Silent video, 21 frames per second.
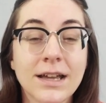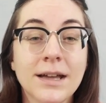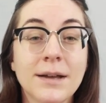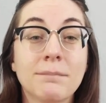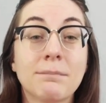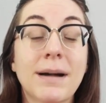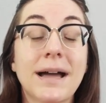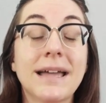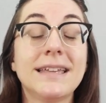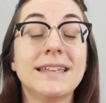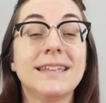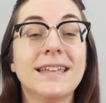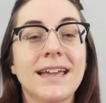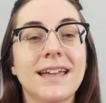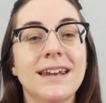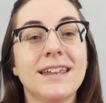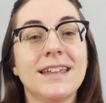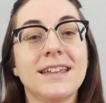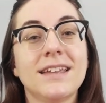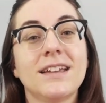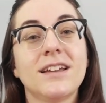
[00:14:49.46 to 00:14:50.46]
by
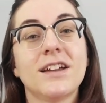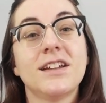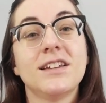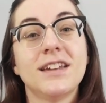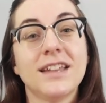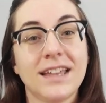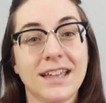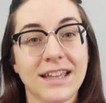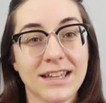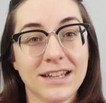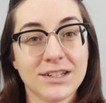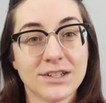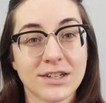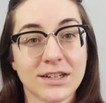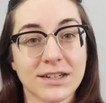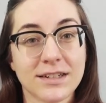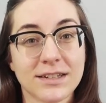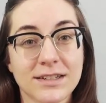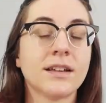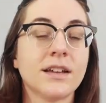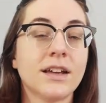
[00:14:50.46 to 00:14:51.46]
getting an
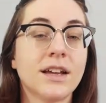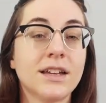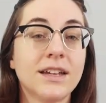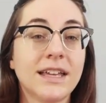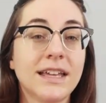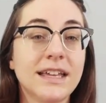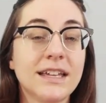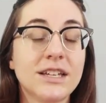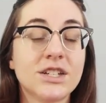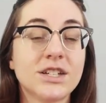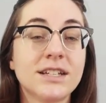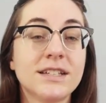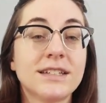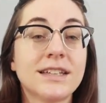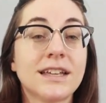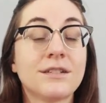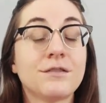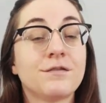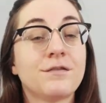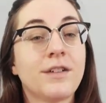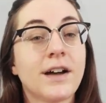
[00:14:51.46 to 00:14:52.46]
agent. An agent
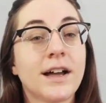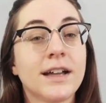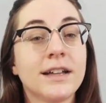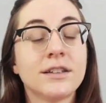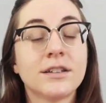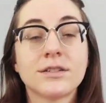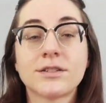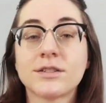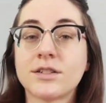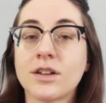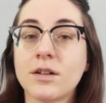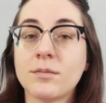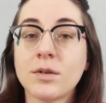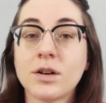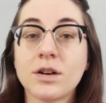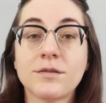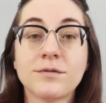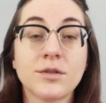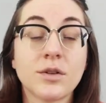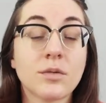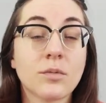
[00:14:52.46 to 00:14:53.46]
can find some
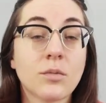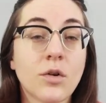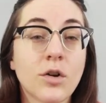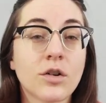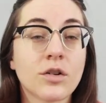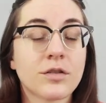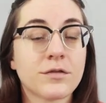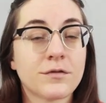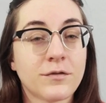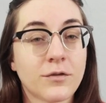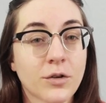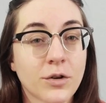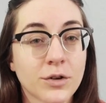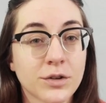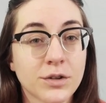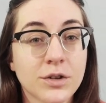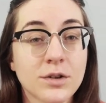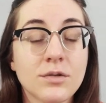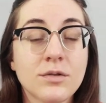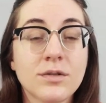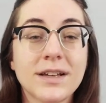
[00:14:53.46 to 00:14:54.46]
of your work for
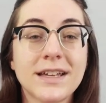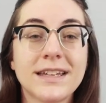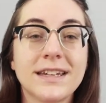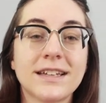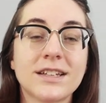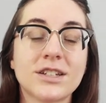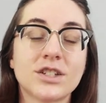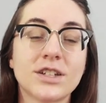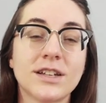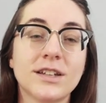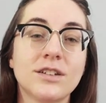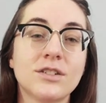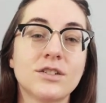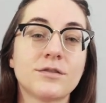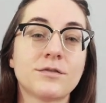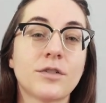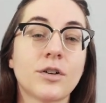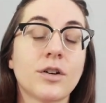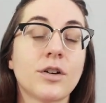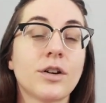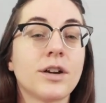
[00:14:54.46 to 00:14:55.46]
you in exchange
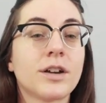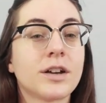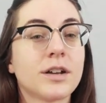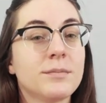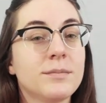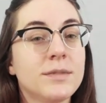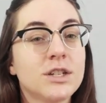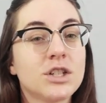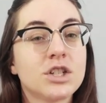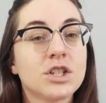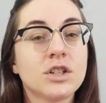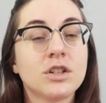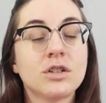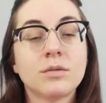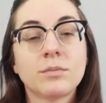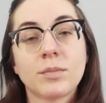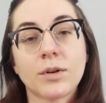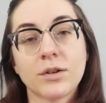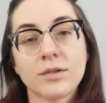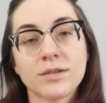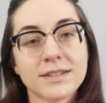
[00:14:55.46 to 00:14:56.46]
for a commission
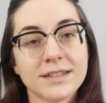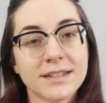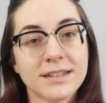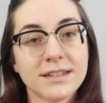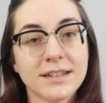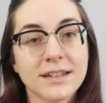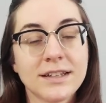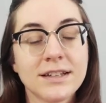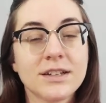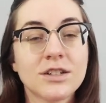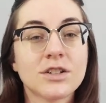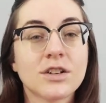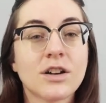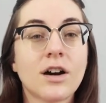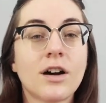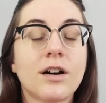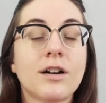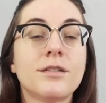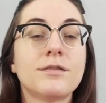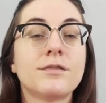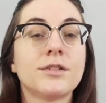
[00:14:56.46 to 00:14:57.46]
percentage
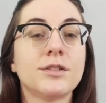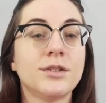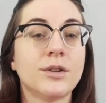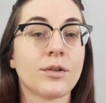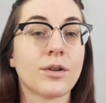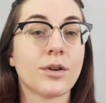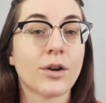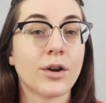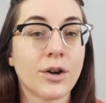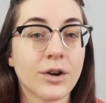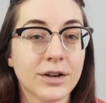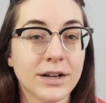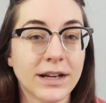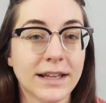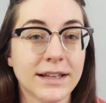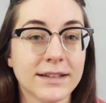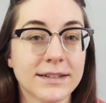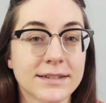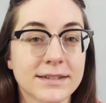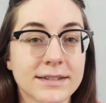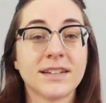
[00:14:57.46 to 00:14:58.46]
of your
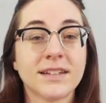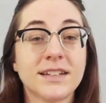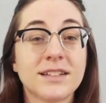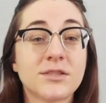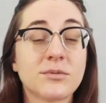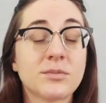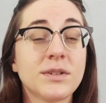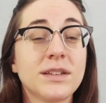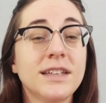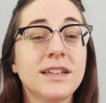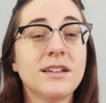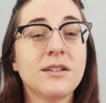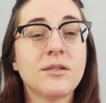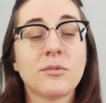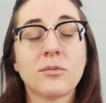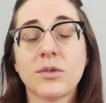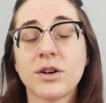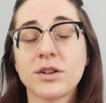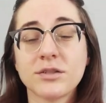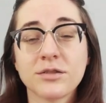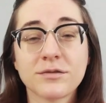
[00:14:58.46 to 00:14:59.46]
earnings. It's really
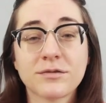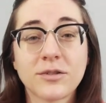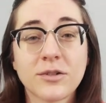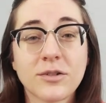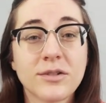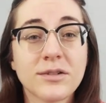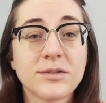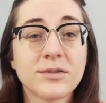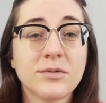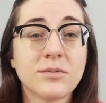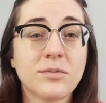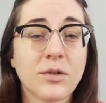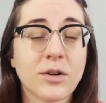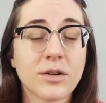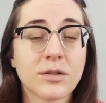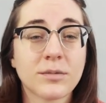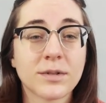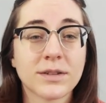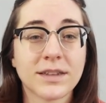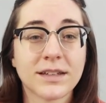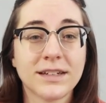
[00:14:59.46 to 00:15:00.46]
wonderful to
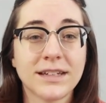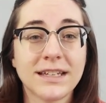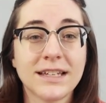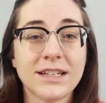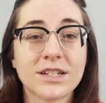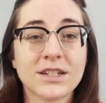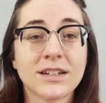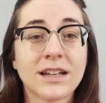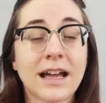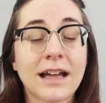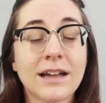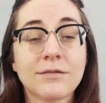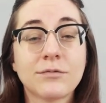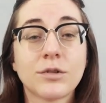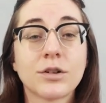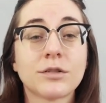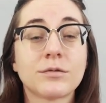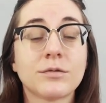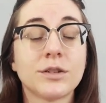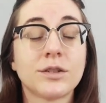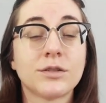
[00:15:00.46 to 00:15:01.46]
work with an agent. I've
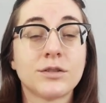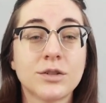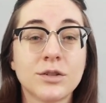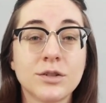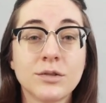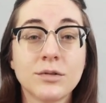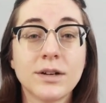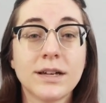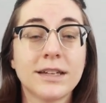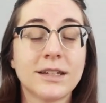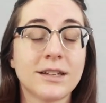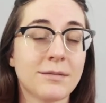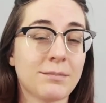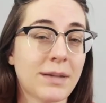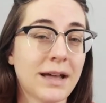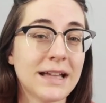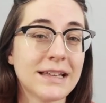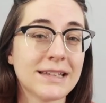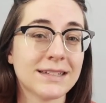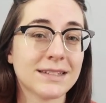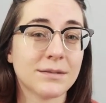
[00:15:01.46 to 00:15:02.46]
worked with two in the
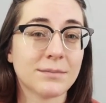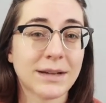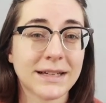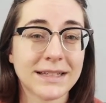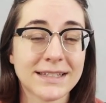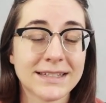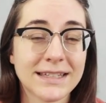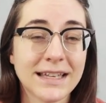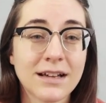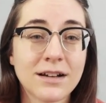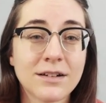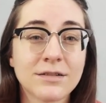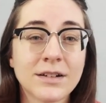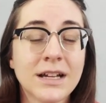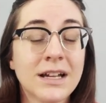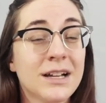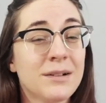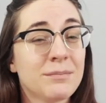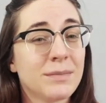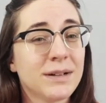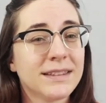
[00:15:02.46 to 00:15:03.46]
past myself.
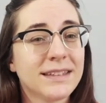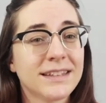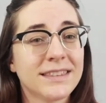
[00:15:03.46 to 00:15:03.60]
But the